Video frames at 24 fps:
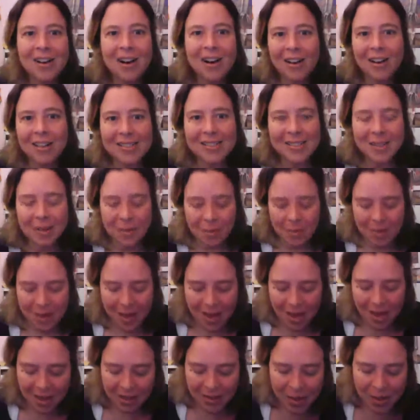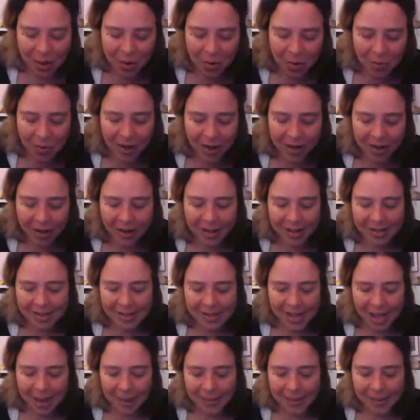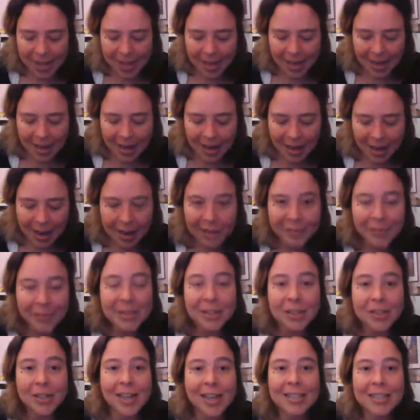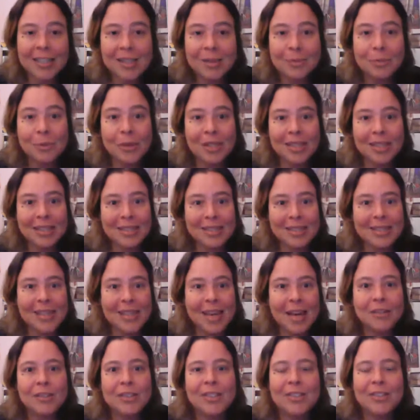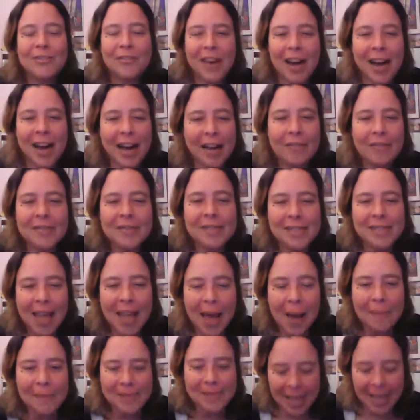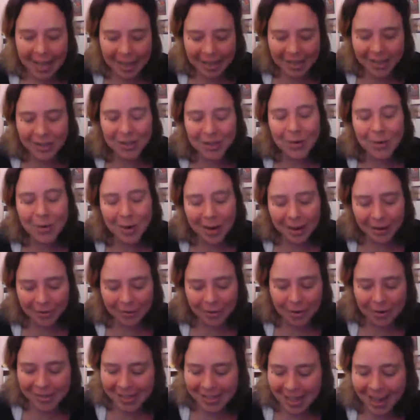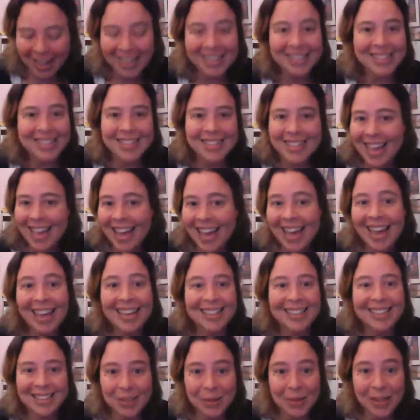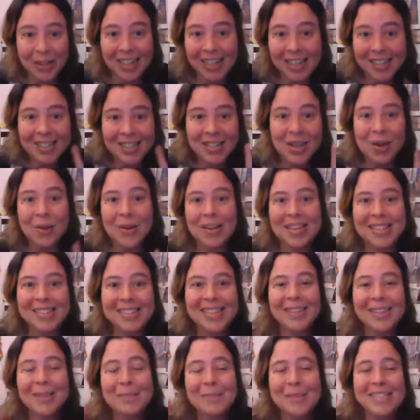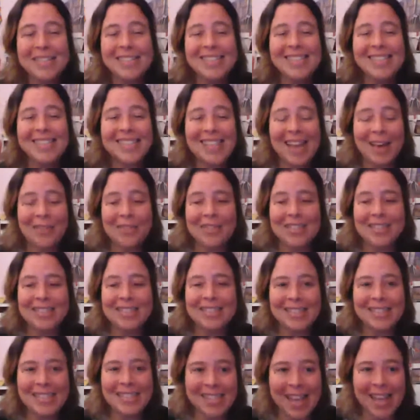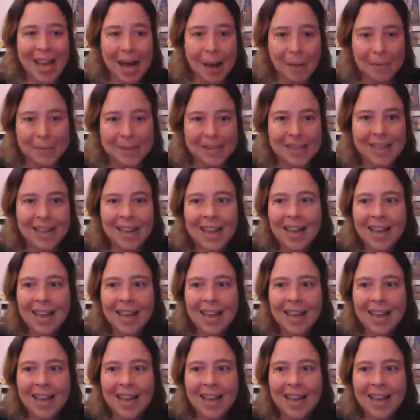Awesome. So what are the steps? And I've been trying to bring this down to 5 steps. And you know what, folks? I just can't do it. So it's going to be 7 steps.